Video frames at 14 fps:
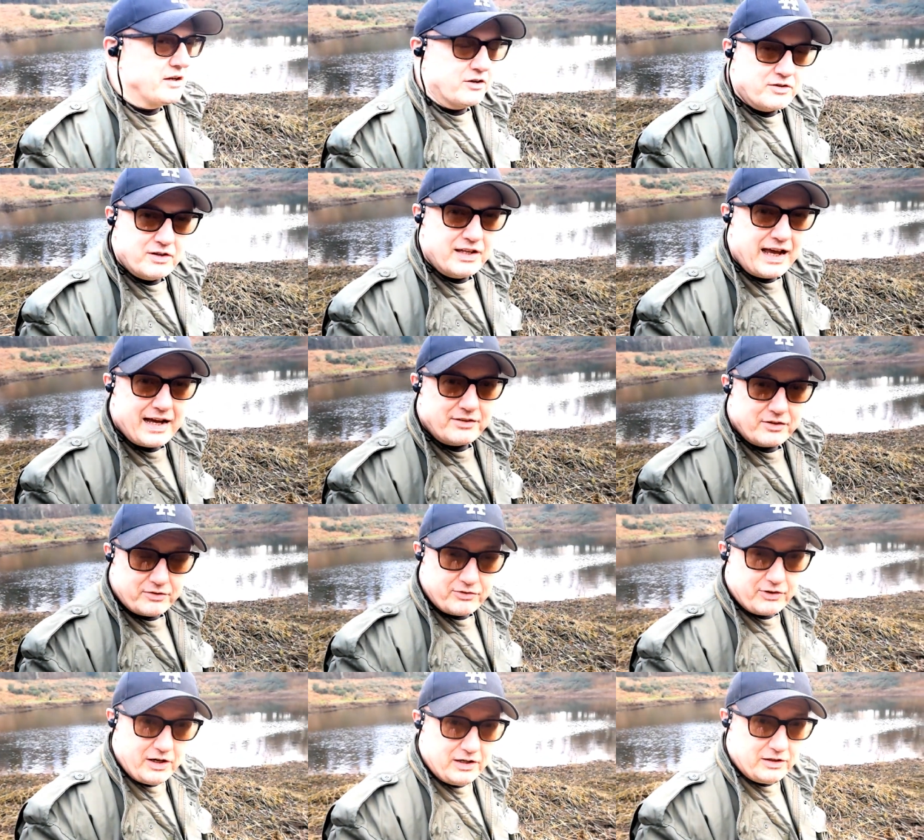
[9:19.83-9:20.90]
the
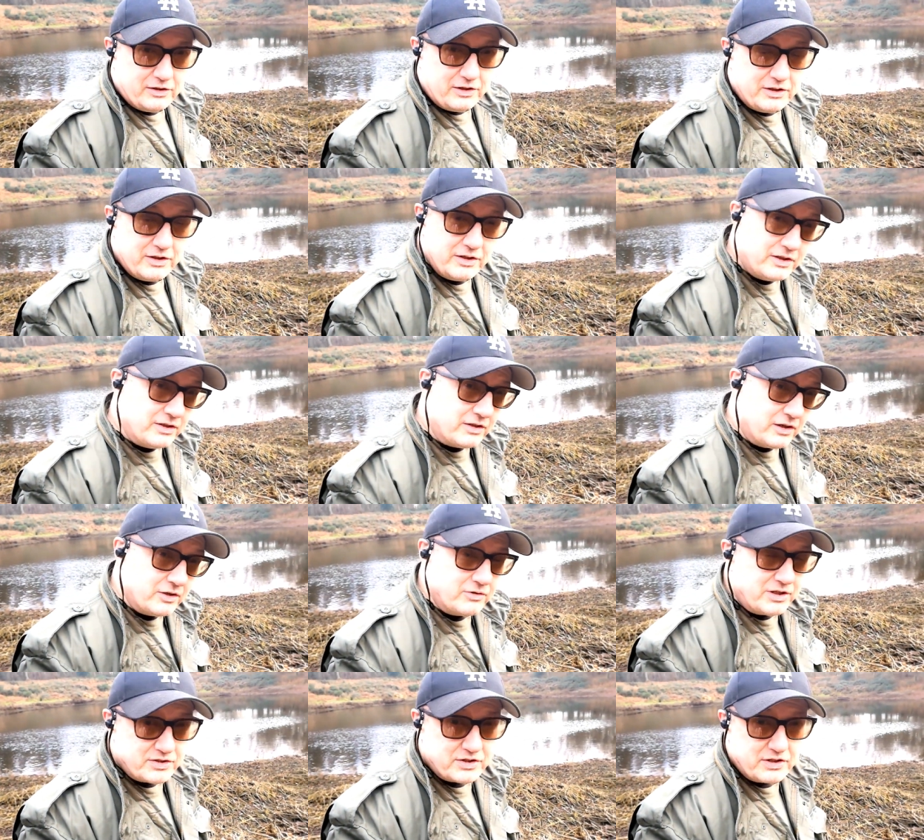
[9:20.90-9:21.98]
Neanderthal,
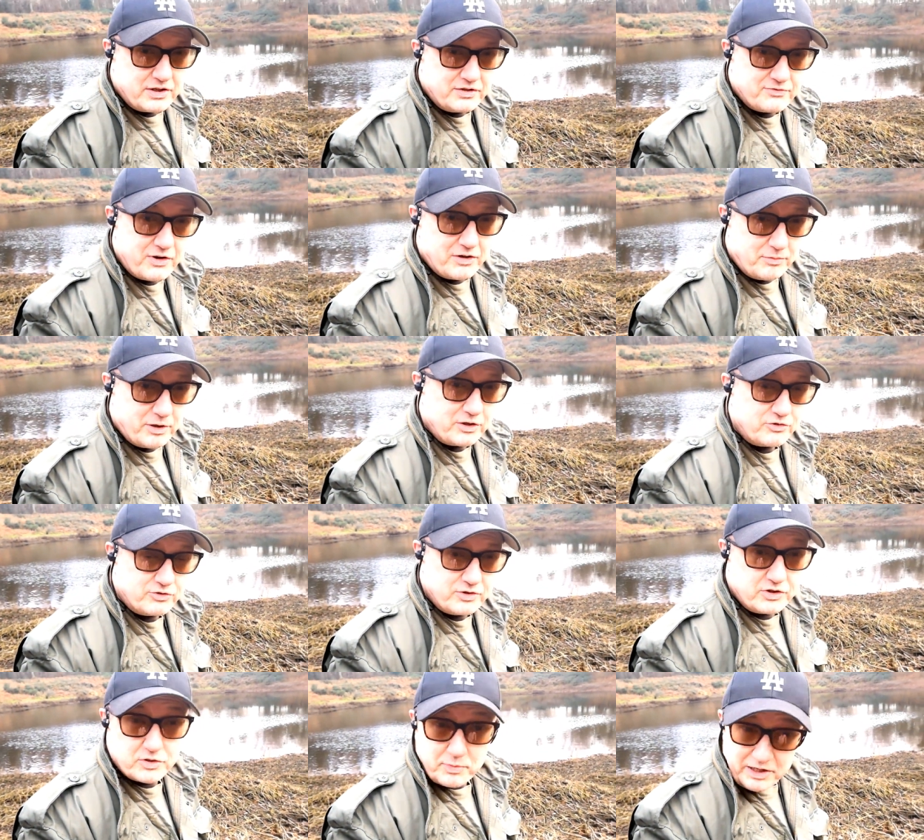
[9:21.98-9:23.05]
is very
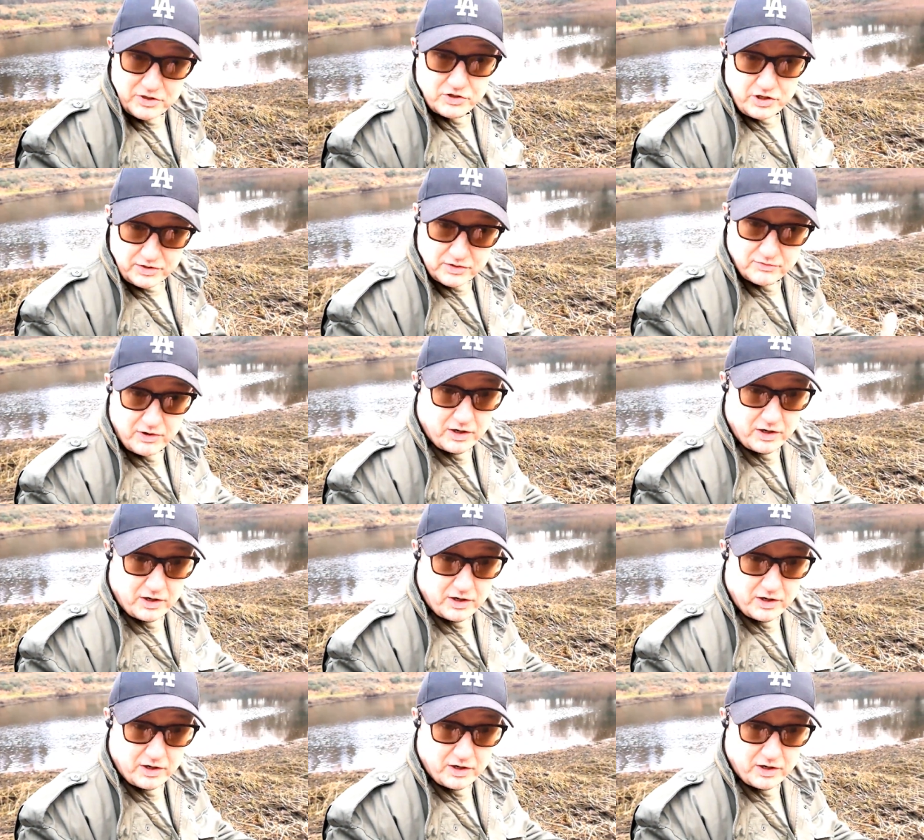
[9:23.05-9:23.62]
much the species,